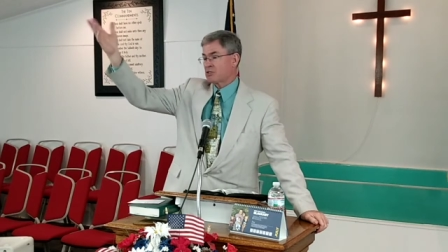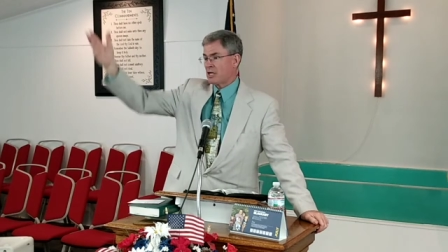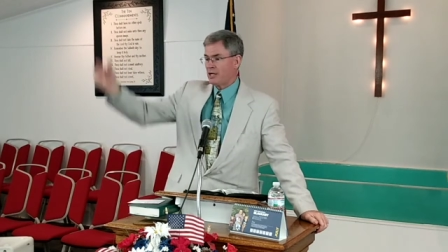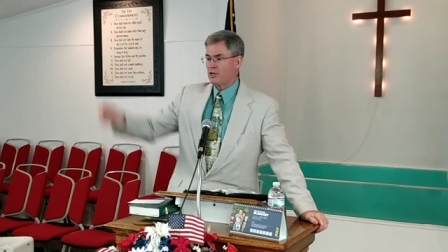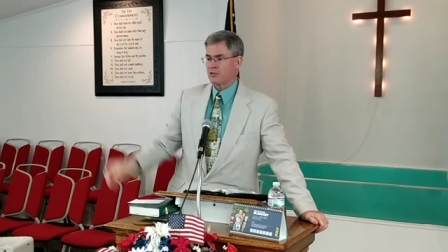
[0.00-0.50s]

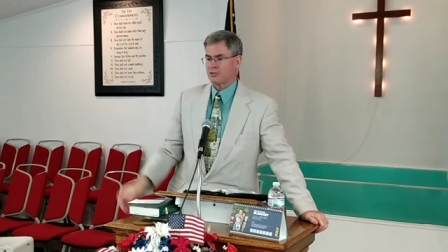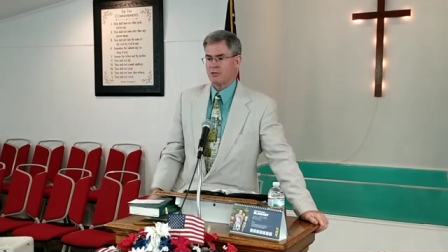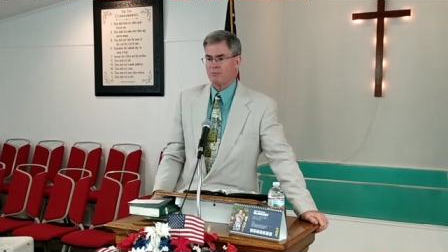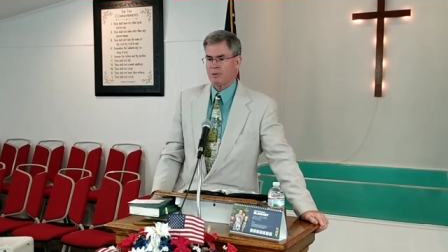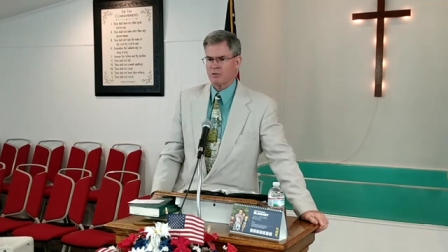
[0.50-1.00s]
And I know that
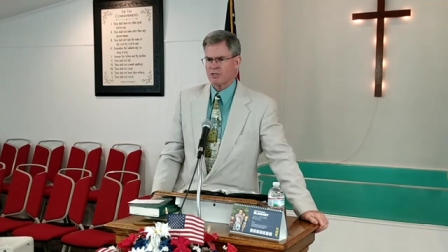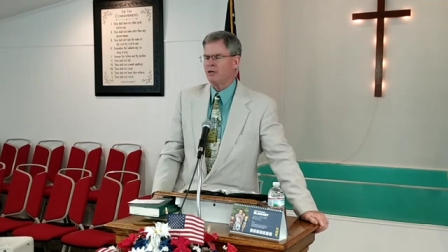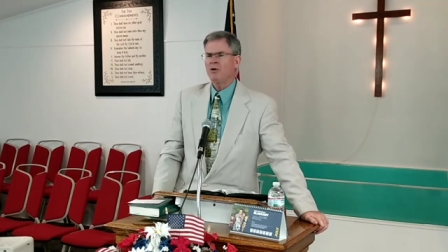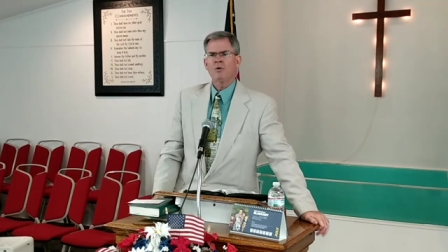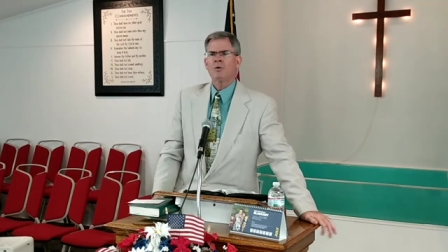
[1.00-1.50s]
some people say,
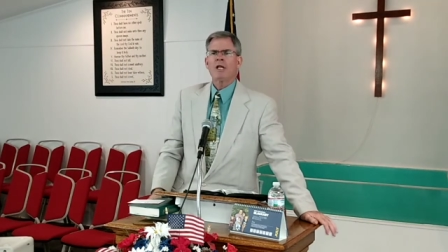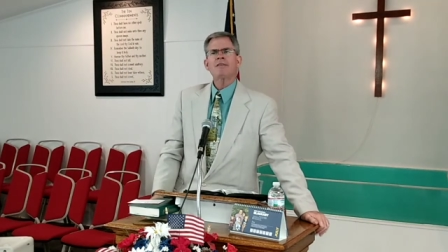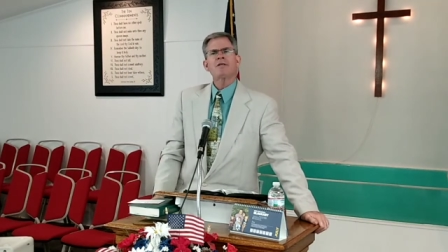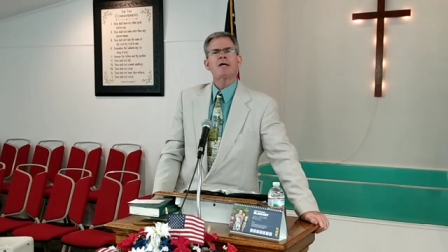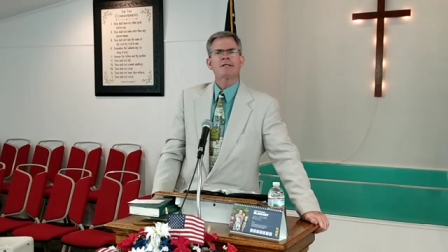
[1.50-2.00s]
Well, I
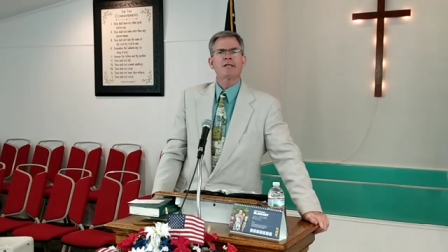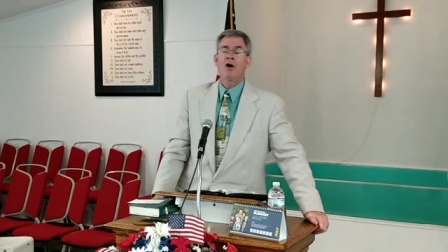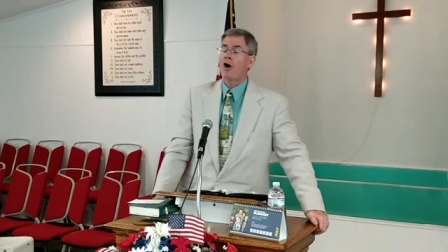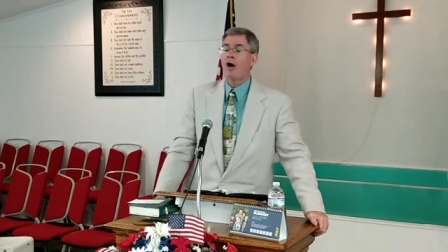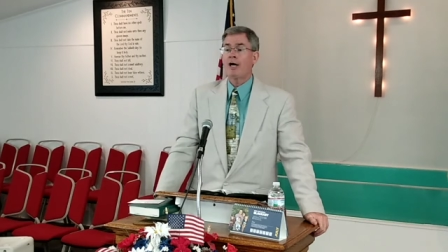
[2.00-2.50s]
thought that
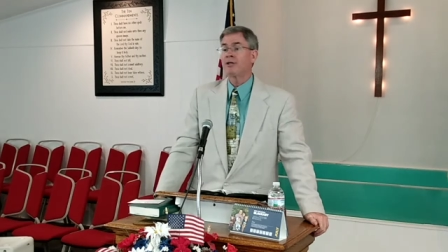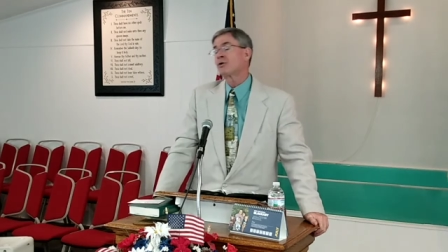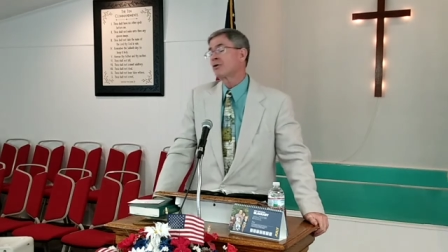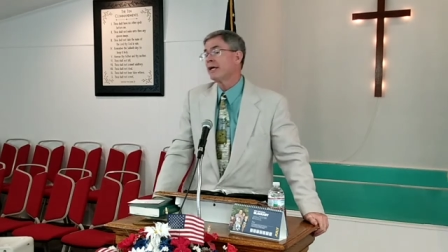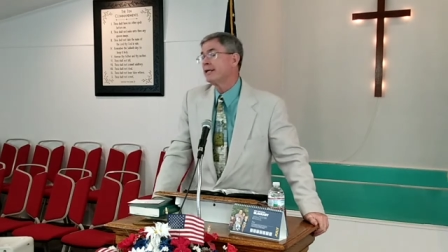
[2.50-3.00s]
God
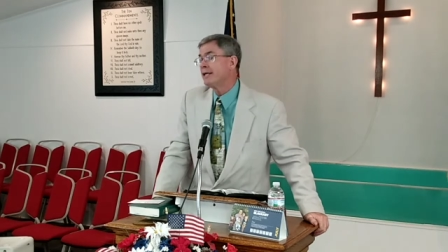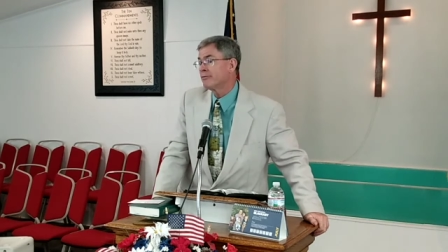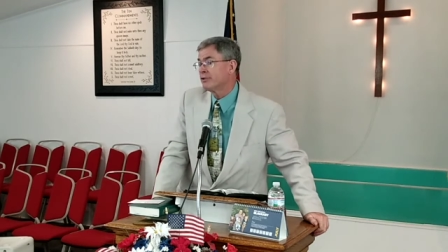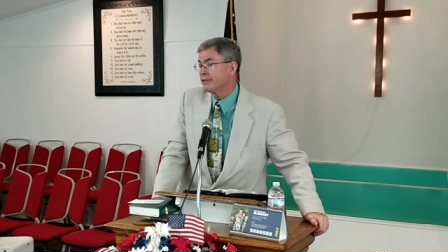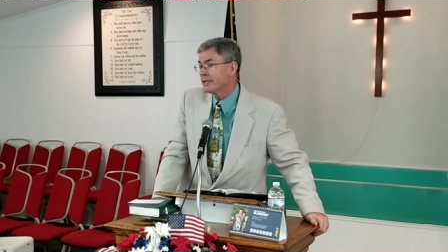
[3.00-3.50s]
created
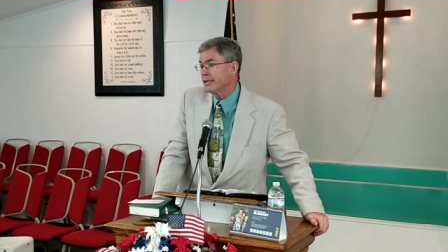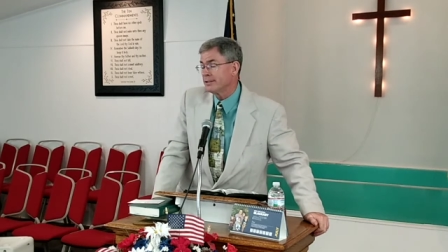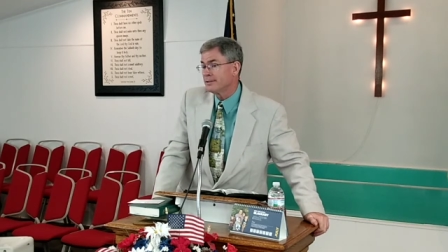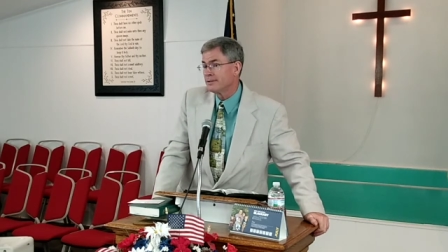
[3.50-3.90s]
everything.